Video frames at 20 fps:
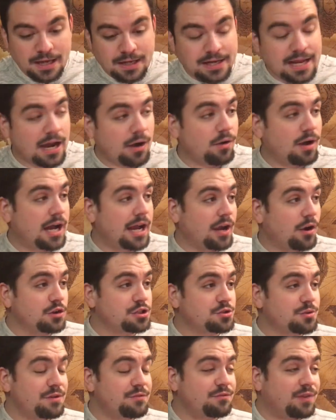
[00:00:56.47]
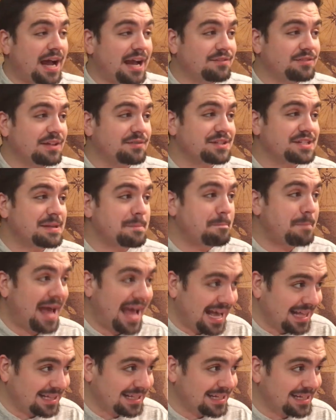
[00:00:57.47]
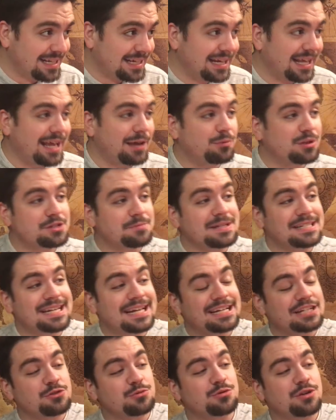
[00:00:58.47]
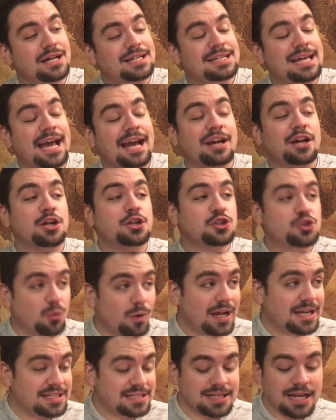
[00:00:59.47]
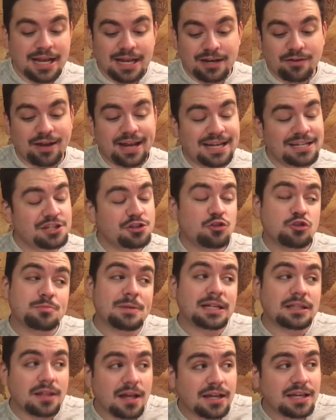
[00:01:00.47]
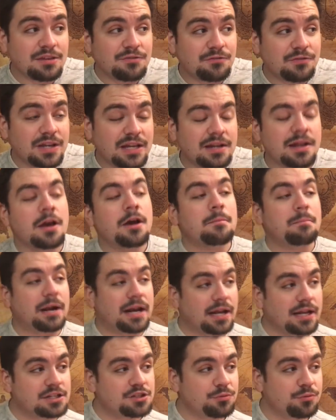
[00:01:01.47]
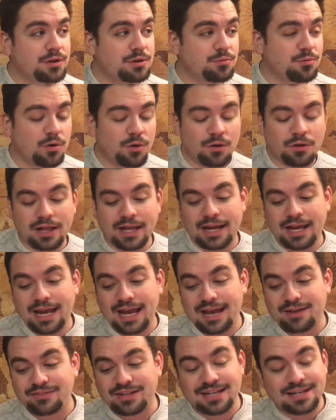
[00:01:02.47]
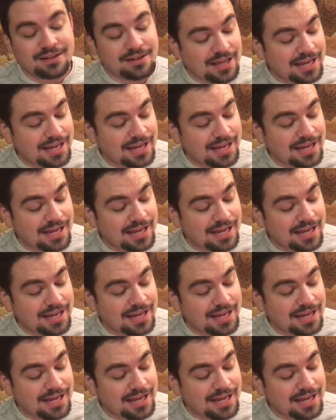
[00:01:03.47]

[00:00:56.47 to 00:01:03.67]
Now, I also have 5 levels in paladin, which means I get to attack twice. Now, I had to use my lucky feat, but I got to reroll, and I have an